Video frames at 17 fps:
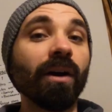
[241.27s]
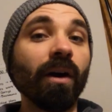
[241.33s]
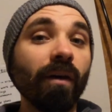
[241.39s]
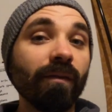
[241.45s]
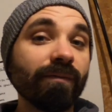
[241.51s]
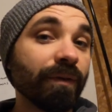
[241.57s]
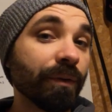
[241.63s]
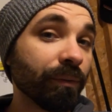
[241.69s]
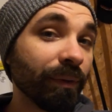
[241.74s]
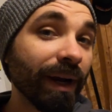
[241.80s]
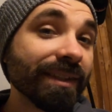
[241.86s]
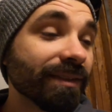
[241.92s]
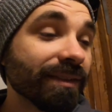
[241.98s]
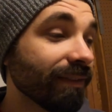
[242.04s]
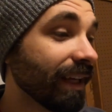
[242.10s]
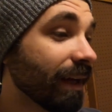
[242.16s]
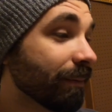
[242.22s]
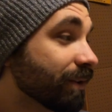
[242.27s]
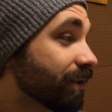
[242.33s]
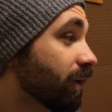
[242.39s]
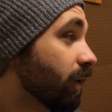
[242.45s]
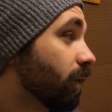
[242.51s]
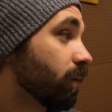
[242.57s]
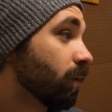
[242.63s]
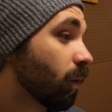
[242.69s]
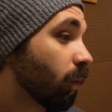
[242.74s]
For the rest of the
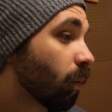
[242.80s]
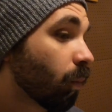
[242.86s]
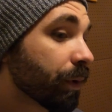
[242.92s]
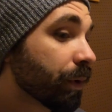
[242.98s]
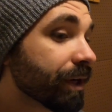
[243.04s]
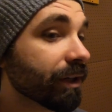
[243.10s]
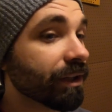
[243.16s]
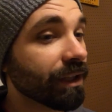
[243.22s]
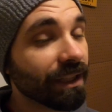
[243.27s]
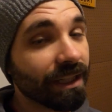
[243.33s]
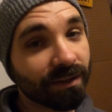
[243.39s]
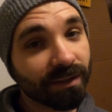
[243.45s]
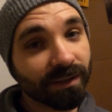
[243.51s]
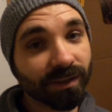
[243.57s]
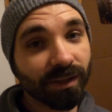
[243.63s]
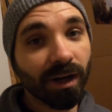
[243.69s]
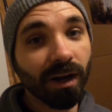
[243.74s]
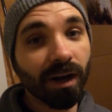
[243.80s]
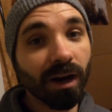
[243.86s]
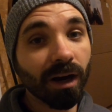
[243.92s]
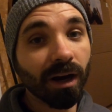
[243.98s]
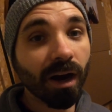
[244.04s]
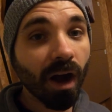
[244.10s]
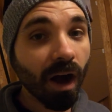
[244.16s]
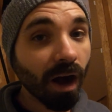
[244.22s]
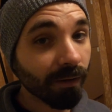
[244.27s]
episode, we are going to get this
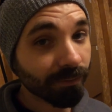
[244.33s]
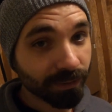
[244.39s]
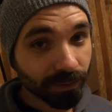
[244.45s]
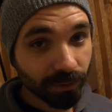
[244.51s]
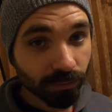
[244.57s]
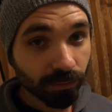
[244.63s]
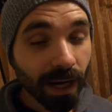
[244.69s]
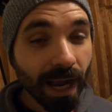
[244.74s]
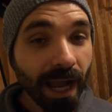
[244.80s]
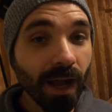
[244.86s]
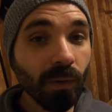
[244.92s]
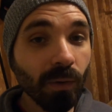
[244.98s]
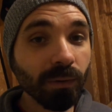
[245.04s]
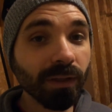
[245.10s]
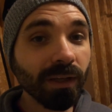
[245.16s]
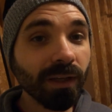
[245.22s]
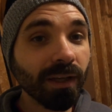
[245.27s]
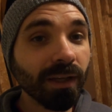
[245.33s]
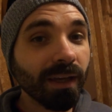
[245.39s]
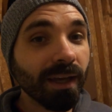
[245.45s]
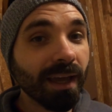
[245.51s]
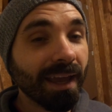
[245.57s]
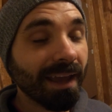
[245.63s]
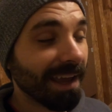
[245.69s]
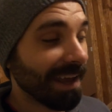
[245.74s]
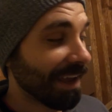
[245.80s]
car off the ground.
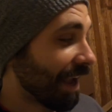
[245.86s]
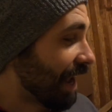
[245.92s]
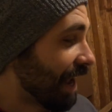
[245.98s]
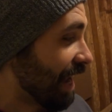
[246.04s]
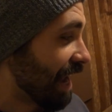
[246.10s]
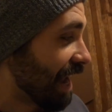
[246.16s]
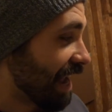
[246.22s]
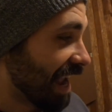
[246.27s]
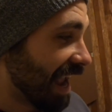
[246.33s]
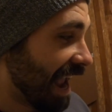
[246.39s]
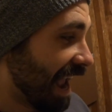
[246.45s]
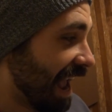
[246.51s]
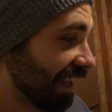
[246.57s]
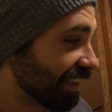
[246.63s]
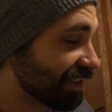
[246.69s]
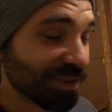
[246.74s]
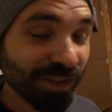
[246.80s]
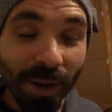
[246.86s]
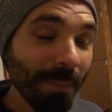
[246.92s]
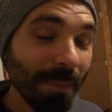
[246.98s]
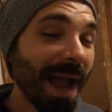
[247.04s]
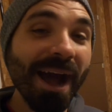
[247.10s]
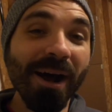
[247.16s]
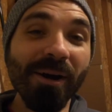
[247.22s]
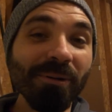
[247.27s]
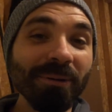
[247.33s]

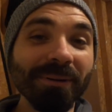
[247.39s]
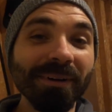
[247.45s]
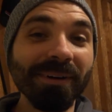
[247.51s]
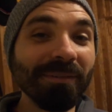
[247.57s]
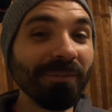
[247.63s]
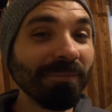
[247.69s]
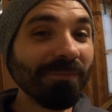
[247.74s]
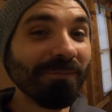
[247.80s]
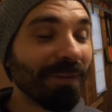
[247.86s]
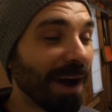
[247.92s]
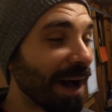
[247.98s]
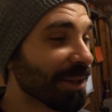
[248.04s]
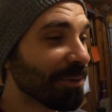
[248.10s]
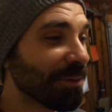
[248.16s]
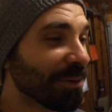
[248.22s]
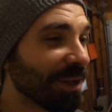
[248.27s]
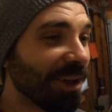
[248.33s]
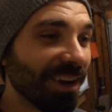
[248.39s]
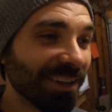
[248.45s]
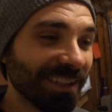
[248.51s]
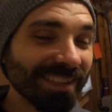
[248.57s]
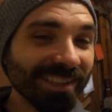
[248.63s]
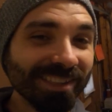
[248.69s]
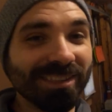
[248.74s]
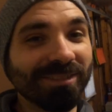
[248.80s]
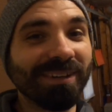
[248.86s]
Somehow, follow along to
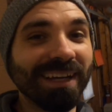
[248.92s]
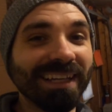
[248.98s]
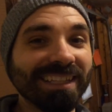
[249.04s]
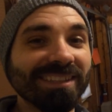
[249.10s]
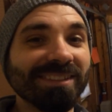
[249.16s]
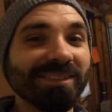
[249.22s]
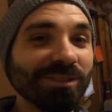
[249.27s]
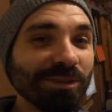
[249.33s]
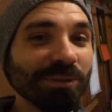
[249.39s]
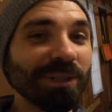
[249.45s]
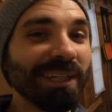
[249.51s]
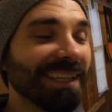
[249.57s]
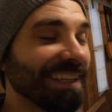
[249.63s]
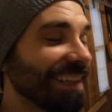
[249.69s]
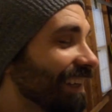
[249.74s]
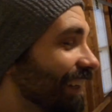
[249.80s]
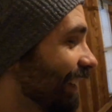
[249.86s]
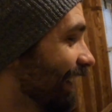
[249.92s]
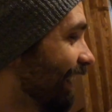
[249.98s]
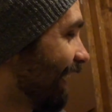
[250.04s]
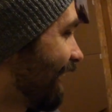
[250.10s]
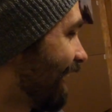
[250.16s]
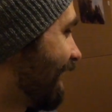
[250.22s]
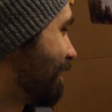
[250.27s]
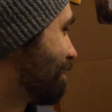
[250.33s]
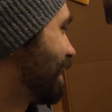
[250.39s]
see if I can do it.
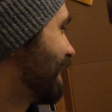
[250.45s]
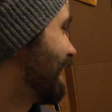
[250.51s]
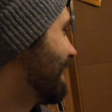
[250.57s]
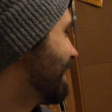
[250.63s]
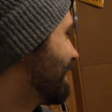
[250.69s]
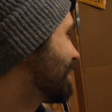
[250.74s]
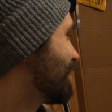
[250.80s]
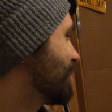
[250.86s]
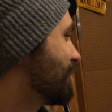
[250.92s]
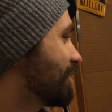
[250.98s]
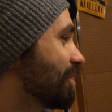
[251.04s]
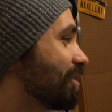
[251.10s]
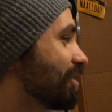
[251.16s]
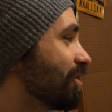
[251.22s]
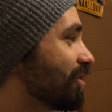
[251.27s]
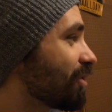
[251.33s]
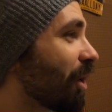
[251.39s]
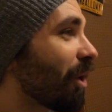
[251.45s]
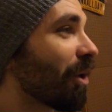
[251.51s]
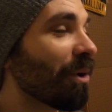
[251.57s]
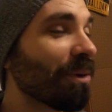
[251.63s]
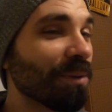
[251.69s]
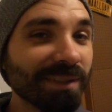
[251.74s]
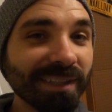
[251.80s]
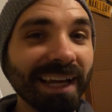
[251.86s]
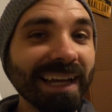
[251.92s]
It is just
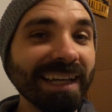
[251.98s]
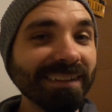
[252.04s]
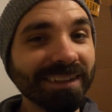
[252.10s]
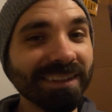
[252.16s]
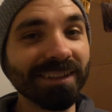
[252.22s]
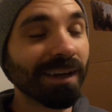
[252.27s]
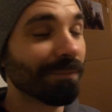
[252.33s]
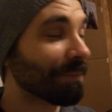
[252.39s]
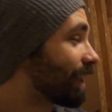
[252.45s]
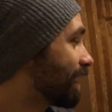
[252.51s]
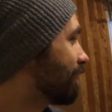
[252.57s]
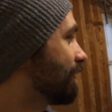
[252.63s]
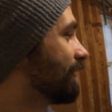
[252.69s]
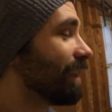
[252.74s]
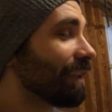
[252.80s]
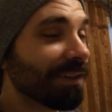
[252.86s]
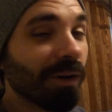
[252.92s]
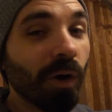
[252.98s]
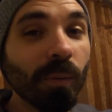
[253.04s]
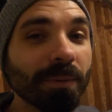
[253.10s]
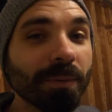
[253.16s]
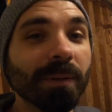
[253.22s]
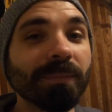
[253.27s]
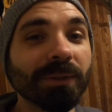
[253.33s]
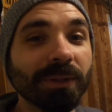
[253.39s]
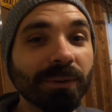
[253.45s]
so tight in here, I might even need to open
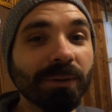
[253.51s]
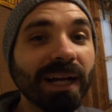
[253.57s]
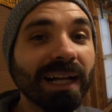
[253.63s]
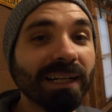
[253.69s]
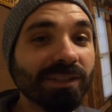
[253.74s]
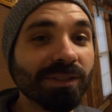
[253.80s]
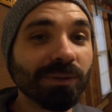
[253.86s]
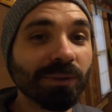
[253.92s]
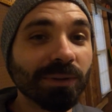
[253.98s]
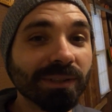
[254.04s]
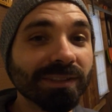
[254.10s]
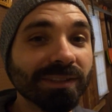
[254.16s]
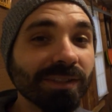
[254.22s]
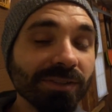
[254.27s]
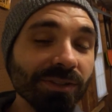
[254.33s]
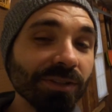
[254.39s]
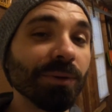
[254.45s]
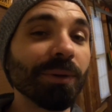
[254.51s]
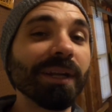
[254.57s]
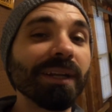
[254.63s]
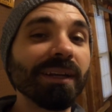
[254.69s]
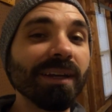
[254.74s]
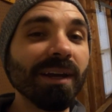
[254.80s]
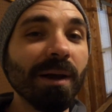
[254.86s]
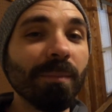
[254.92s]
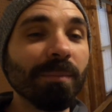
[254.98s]
up the garage door to do it.
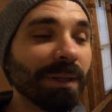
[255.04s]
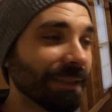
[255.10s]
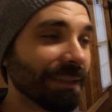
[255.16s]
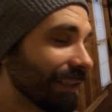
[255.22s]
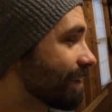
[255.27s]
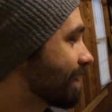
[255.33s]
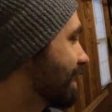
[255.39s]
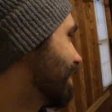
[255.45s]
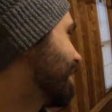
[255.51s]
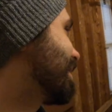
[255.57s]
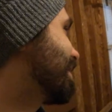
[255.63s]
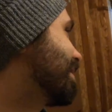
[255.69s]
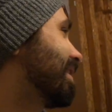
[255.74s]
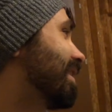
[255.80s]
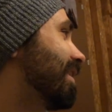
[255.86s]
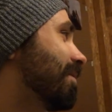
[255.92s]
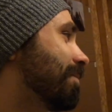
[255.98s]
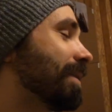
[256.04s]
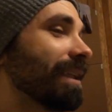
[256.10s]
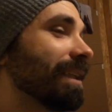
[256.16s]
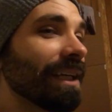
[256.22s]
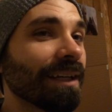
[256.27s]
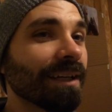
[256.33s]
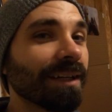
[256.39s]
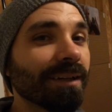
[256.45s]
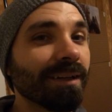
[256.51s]
But let's get this thing up in the
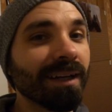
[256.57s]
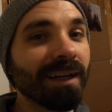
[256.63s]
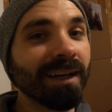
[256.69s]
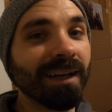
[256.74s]
air,